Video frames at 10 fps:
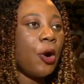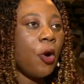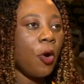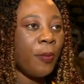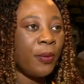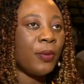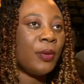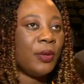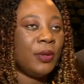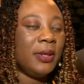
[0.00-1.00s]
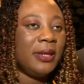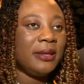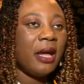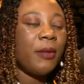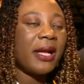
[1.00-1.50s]
hope
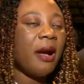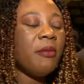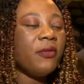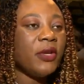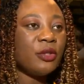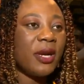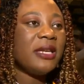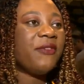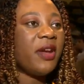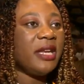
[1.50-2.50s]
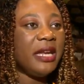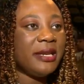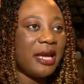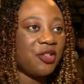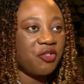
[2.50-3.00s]
that we can move into a different
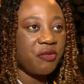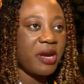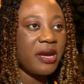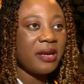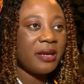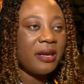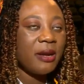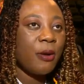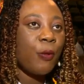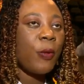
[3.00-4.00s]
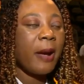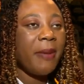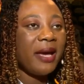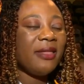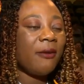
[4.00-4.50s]
industry
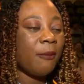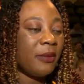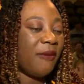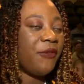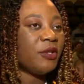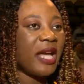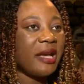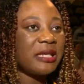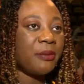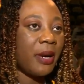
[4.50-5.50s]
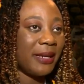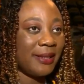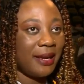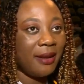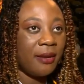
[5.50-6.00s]
whereby the future is
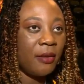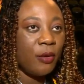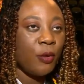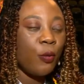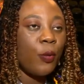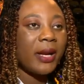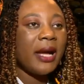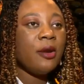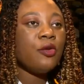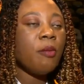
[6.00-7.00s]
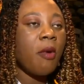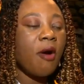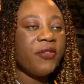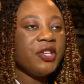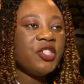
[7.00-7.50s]
brighter. We can do
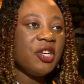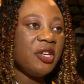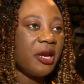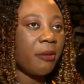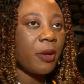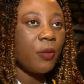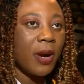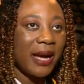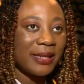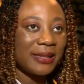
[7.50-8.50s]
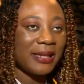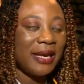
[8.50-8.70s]
more of engineering works,